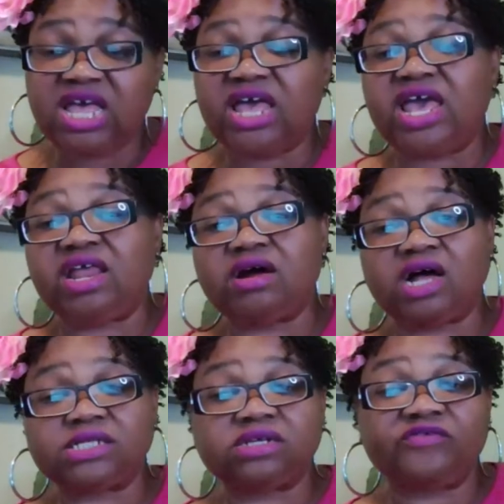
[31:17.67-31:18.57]
And
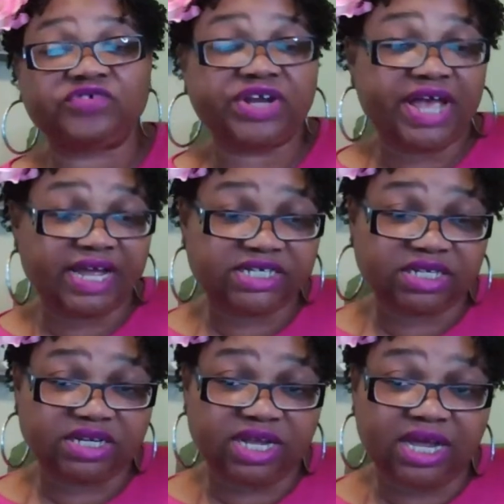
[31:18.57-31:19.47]
also for
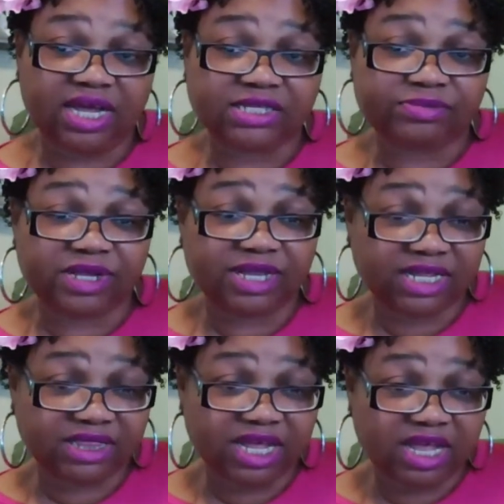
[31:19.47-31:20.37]
Angela, it has been
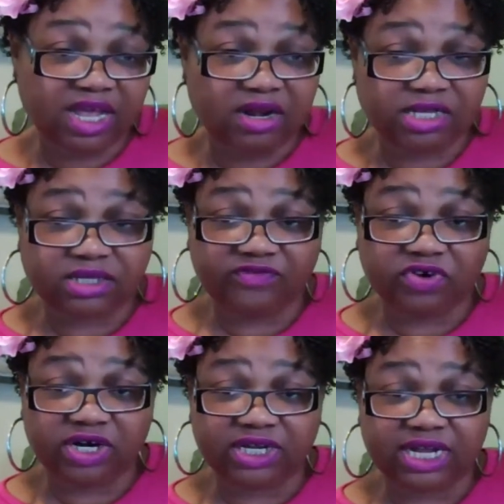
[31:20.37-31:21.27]
nothing. And also
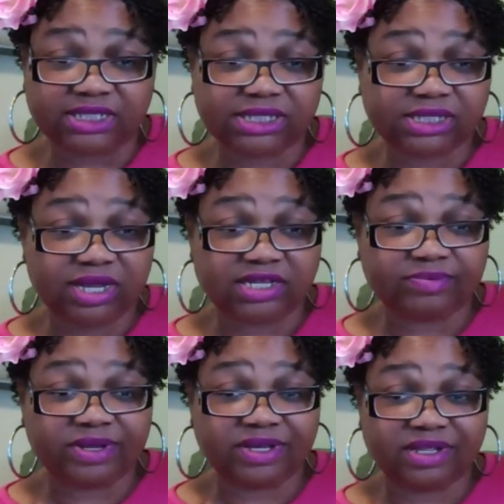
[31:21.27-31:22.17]
for Alexis, it has
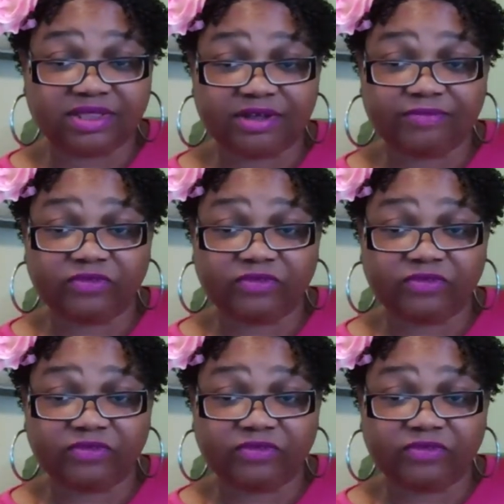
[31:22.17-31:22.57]
been nothing.